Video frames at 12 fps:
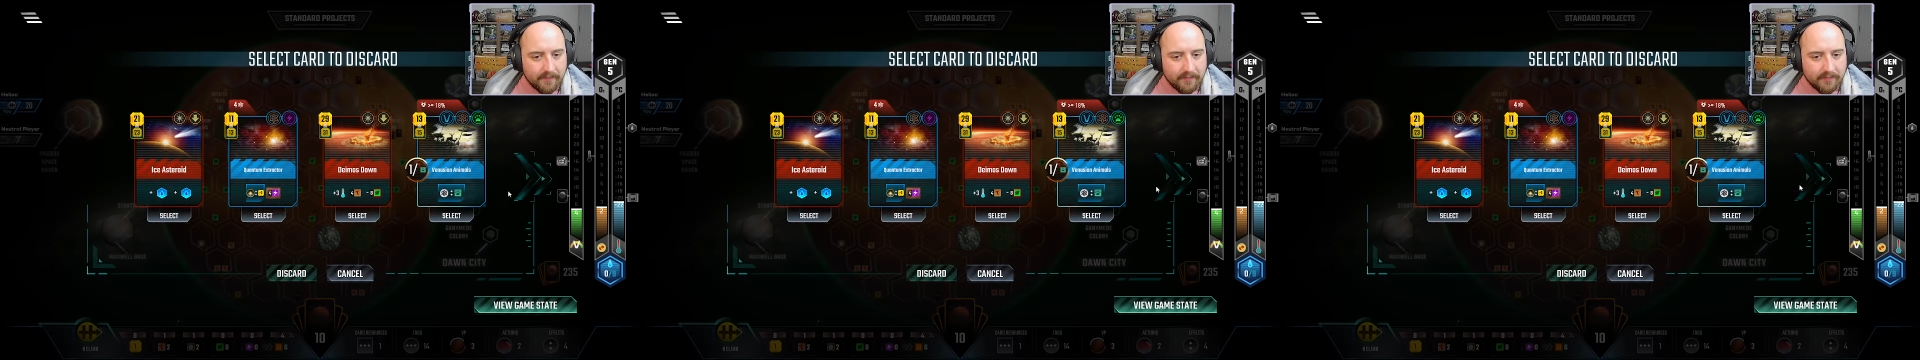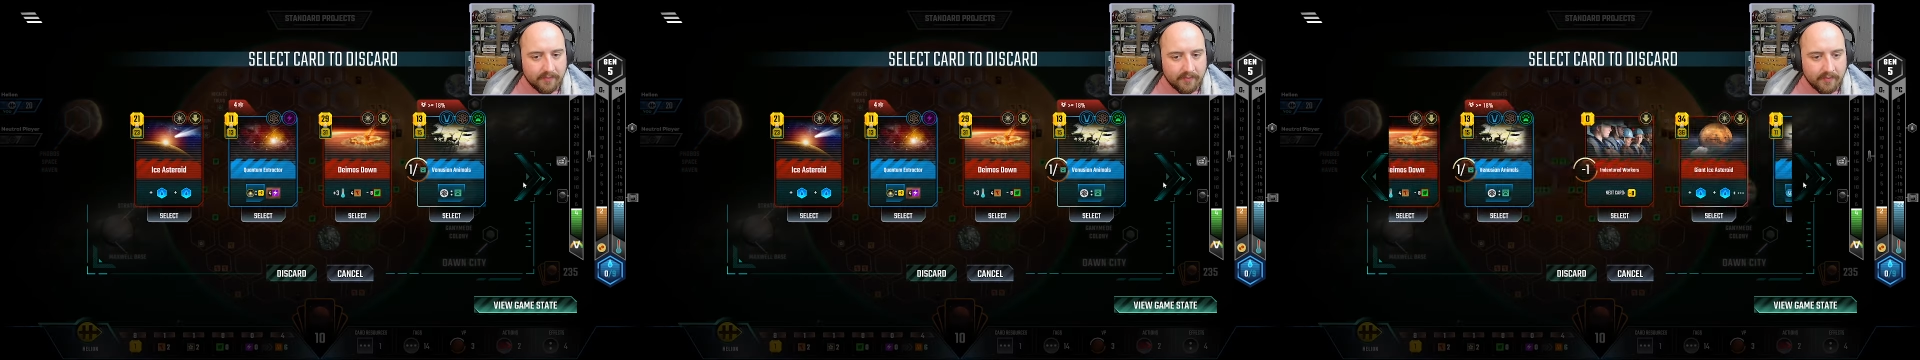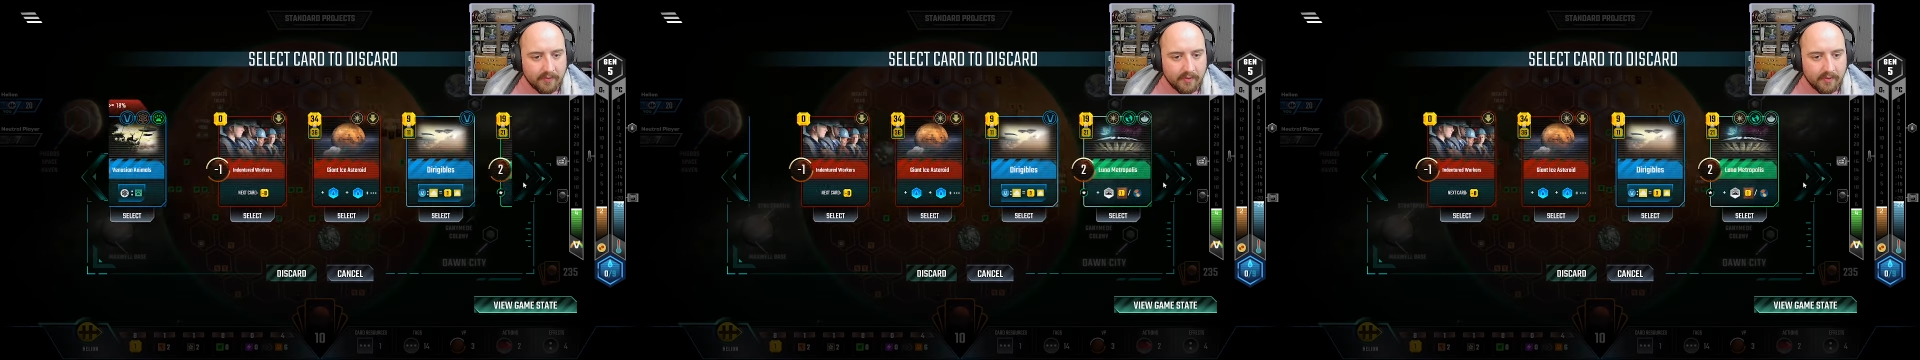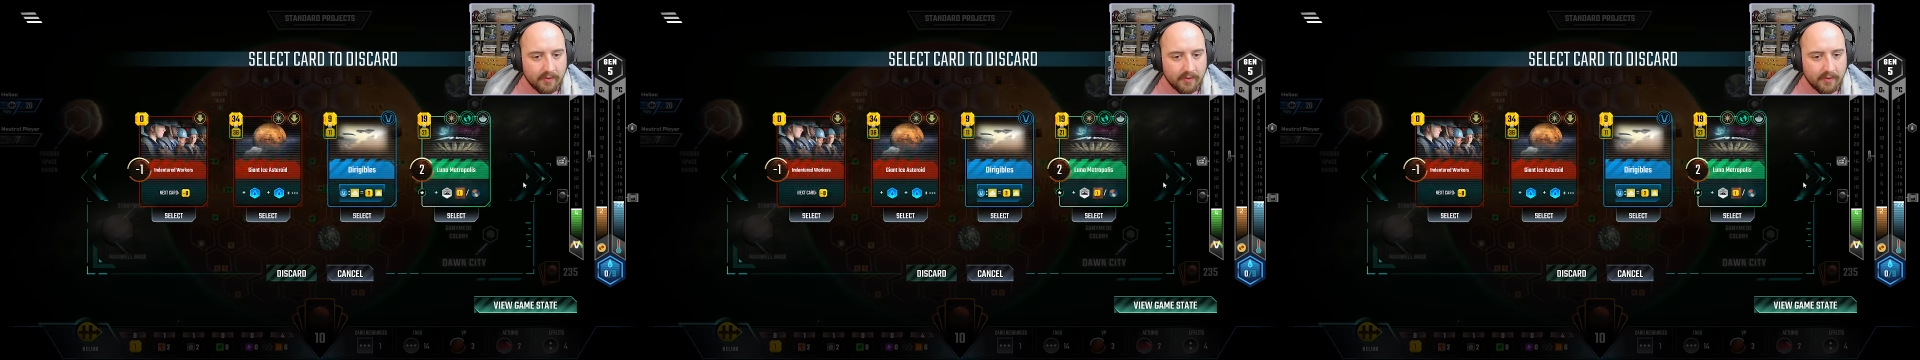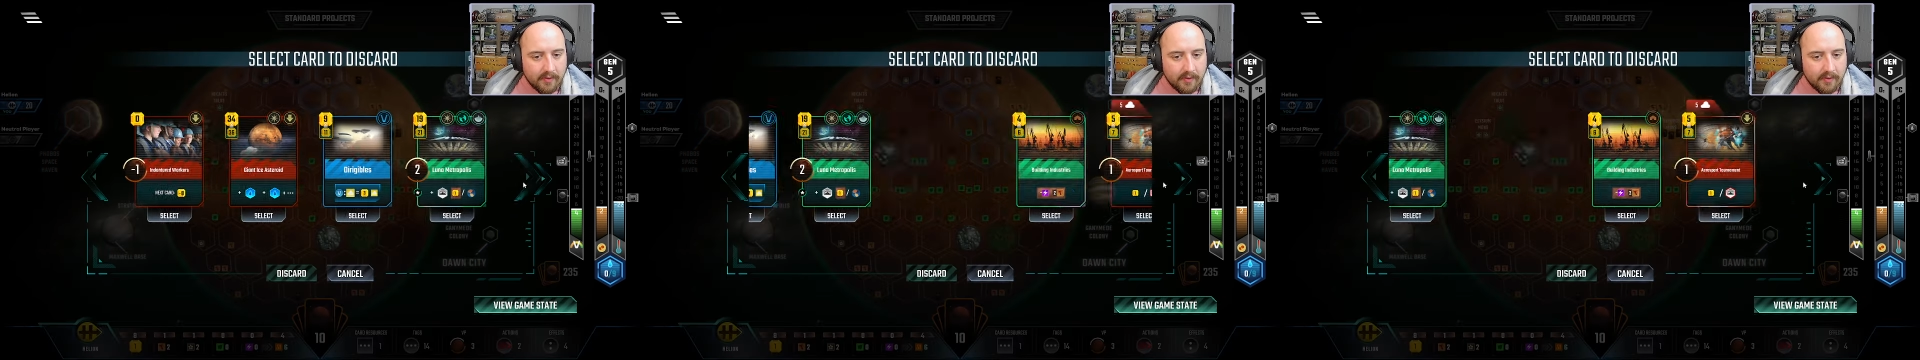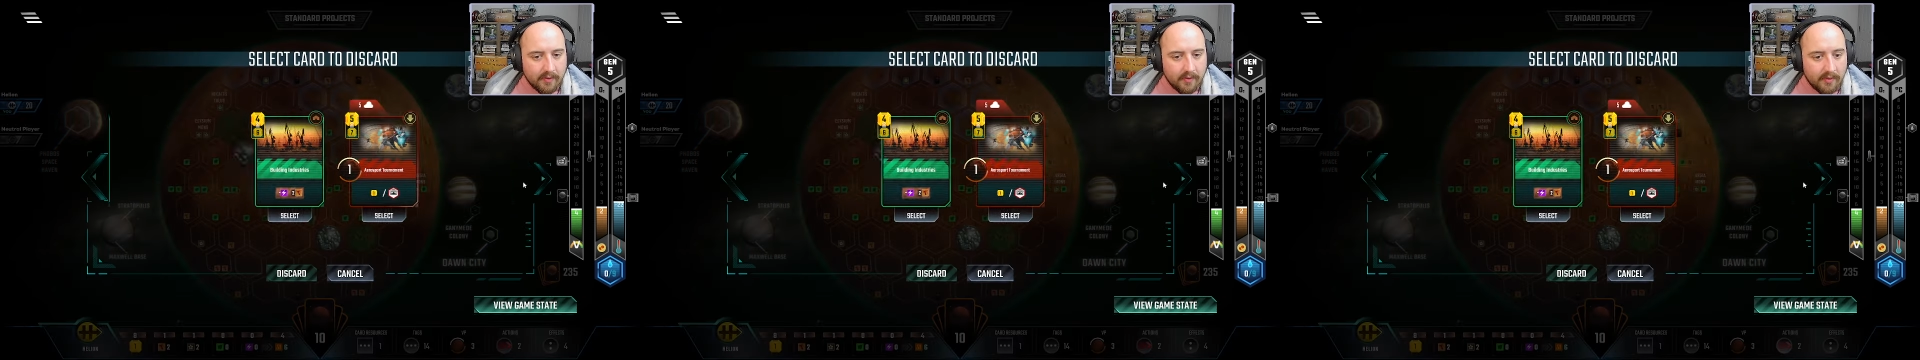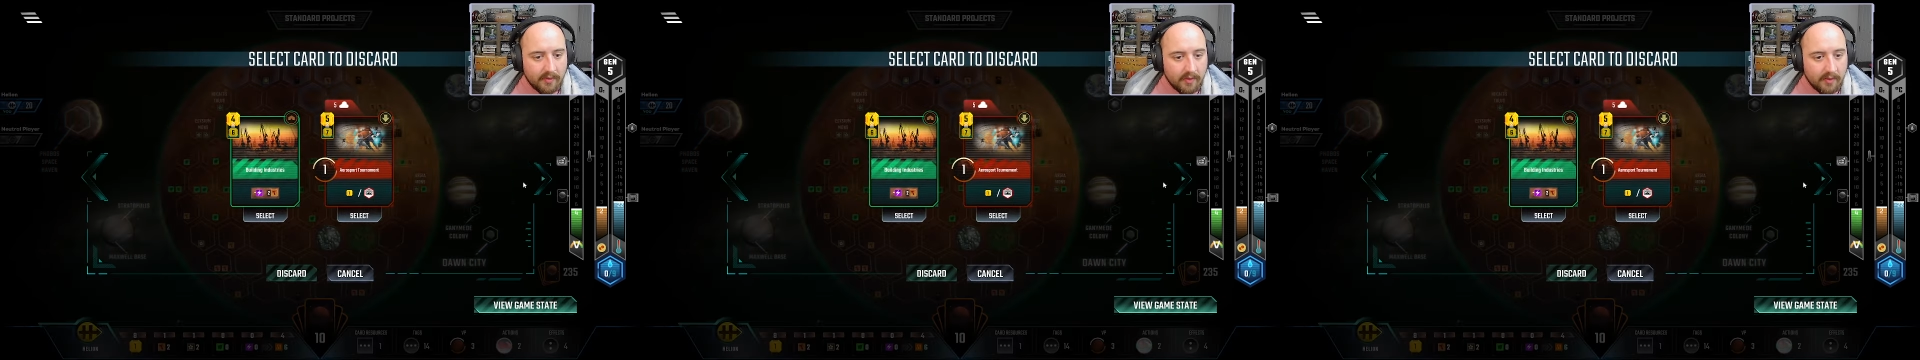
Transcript: Nothing is said.